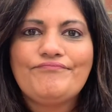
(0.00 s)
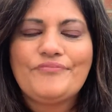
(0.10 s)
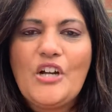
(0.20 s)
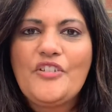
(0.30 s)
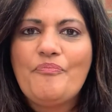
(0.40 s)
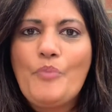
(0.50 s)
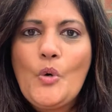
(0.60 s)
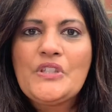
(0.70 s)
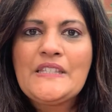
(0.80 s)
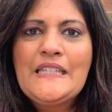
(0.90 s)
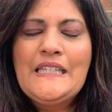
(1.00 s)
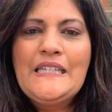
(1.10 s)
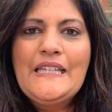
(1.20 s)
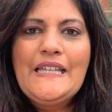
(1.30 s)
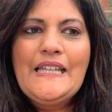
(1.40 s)
kind of boxed
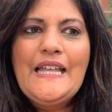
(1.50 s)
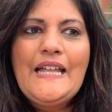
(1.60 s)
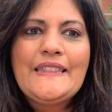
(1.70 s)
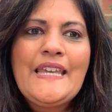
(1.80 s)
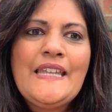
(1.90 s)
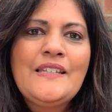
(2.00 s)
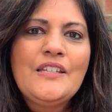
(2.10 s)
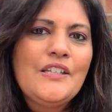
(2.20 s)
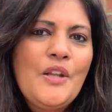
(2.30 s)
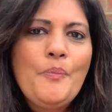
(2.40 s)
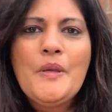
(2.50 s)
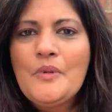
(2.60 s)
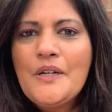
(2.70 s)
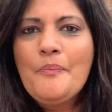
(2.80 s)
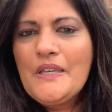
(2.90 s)
in, then
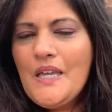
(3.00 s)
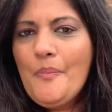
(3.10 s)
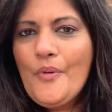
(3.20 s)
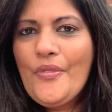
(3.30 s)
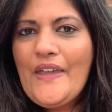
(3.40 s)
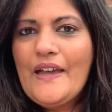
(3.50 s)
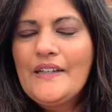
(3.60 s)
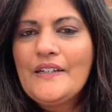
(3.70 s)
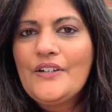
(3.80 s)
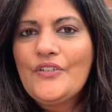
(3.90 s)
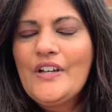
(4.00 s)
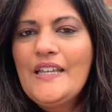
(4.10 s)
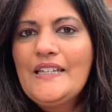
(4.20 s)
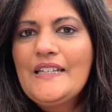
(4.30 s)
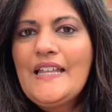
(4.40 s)
people can pick up on that,
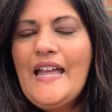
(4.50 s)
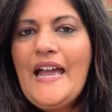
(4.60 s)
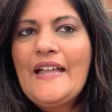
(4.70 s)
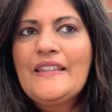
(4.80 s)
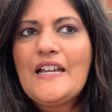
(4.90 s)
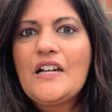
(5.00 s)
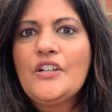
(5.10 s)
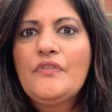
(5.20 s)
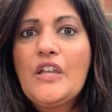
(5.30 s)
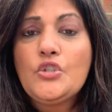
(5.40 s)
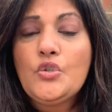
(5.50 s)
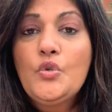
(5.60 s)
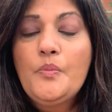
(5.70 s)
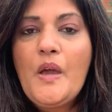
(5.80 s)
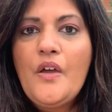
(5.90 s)
right? And that kind of like
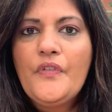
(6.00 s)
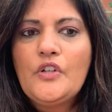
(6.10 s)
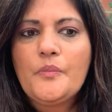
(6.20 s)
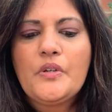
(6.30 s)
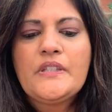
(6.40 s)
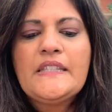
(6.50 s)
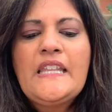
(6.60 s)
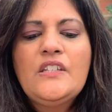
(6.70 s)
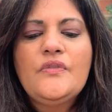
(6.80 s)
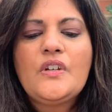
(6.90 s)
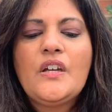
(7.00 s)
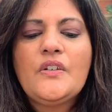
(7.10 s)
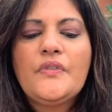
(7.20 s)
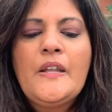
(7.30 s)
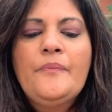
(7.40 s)
too perfect look, because then you've kind
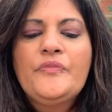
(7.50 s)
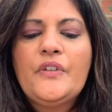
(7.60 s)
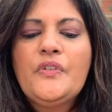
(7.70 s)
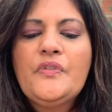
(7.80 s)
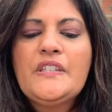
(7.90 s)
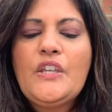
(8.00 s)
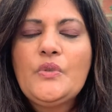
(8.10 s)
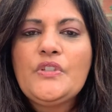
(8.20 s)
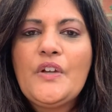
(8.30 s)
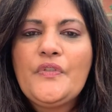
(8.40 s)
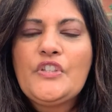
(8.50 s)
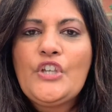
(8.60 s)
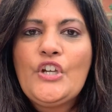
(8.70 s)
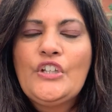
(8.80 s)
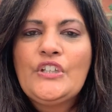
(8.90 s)
of, if you've set yourself a
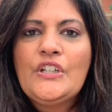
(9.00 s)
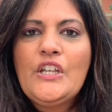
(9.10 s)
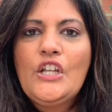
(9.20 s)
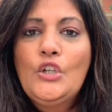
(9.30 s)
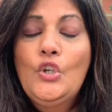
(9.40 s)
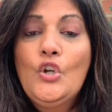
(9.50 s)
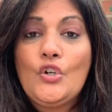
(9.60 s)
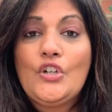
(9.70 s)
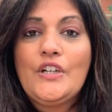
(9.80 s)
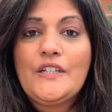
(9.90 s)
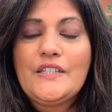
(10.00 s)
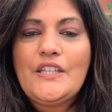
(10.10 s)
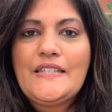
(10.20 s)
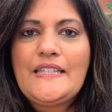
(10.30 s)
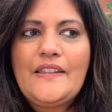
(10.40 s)
certain look and a
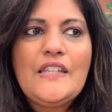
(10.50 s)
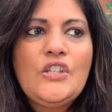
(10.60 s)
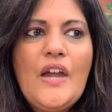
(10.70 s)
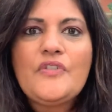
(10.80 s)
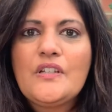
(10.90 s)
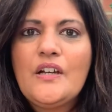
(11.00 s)
certain sound, then you have to